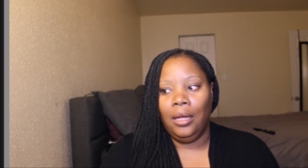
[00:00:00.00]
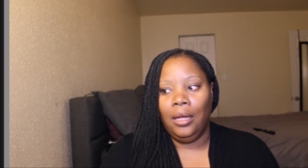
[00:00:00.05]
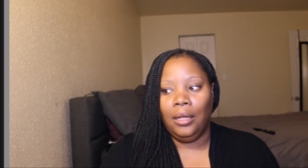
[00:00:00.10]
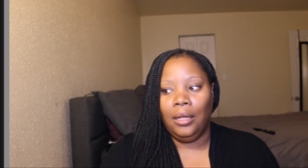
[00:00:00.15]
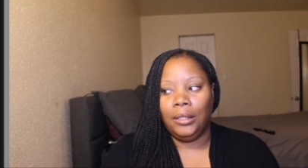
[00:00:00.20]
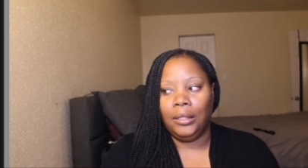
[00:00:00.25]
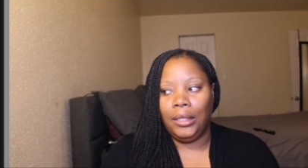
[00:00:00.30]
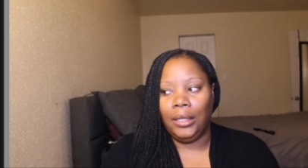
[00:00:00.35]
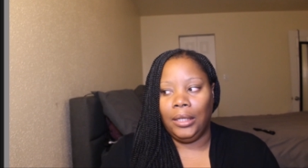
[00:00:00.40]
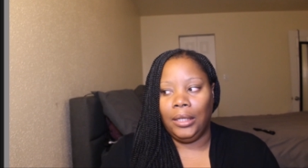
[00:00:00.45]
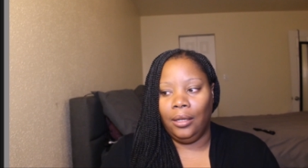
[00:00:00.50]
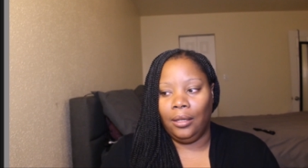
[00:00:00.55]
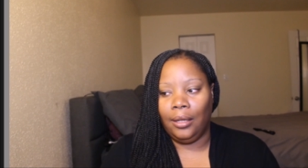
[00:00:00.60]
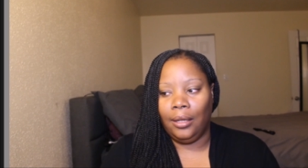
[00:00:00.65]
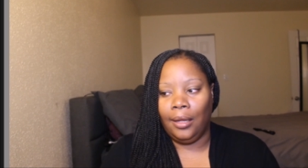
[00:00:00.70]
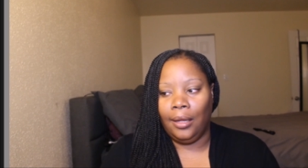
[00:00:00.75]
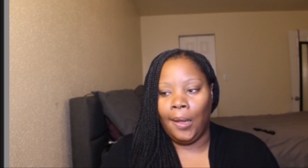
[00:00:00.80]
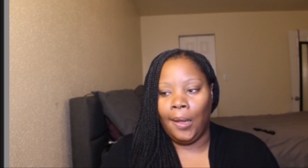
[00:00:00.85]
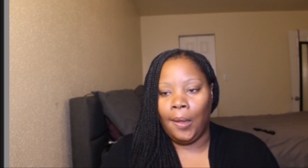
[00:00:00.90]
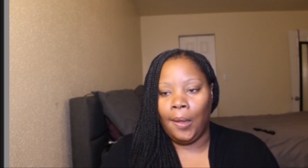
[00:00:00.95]
looking
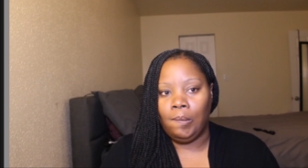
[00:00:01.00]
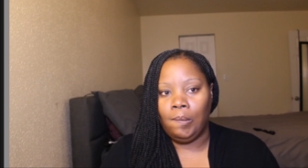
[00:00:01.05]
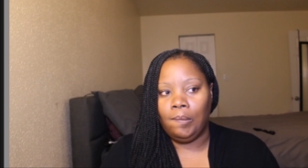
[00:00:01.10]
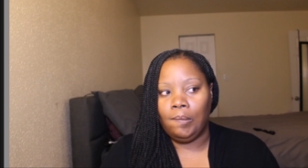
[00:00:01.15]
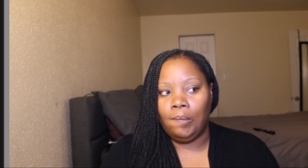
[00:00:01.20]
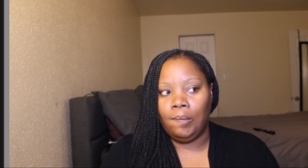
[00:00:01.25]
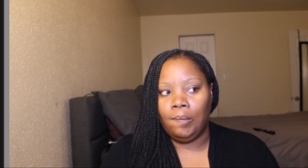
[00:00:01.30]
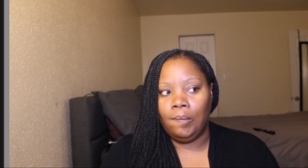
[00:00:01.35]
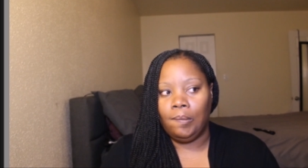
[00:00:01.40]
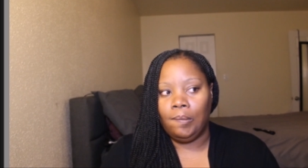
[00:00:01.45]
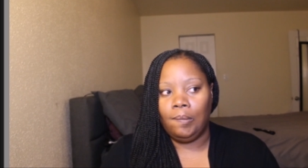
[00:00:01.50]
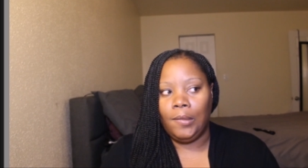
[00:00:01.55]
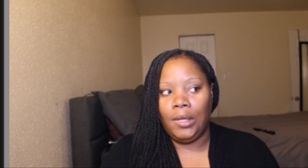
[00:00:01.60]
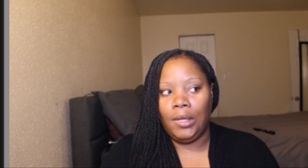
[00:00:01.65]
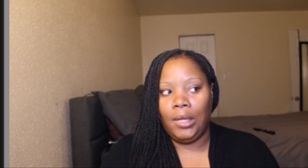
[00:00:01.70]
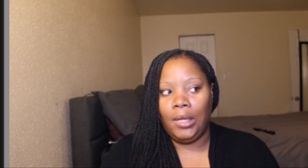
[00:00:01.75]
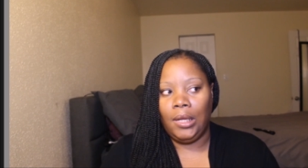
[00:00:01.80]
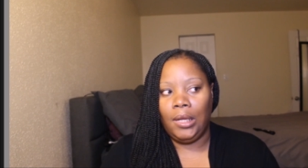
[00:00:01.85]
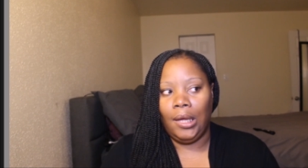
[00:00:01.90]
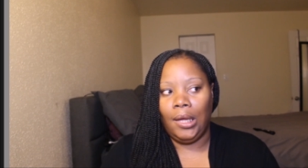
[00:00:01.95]
like,
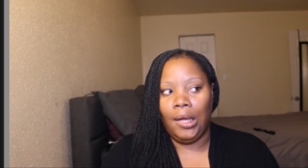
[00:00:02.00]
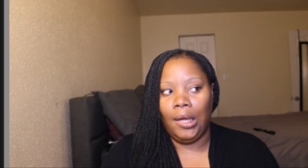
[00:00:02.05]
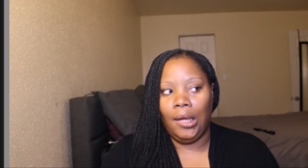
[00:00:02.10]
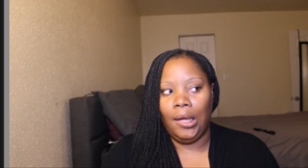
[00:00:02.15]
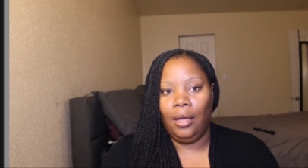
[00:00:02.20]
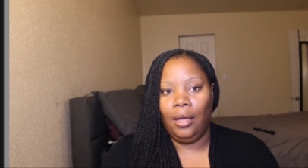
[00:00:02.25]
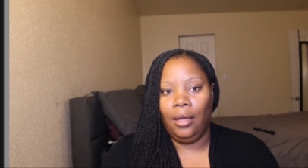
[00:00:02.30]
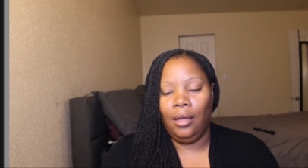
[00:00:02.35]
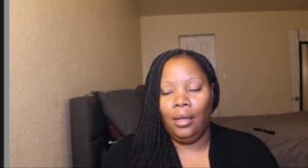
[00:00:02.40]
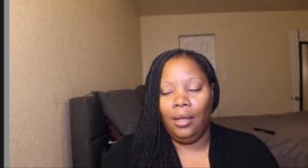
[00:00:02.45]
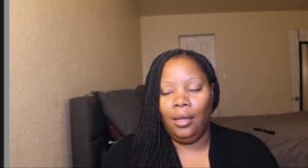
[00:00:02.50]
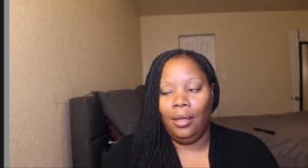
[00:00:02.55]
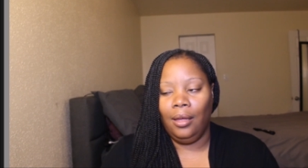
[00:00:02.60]
okay.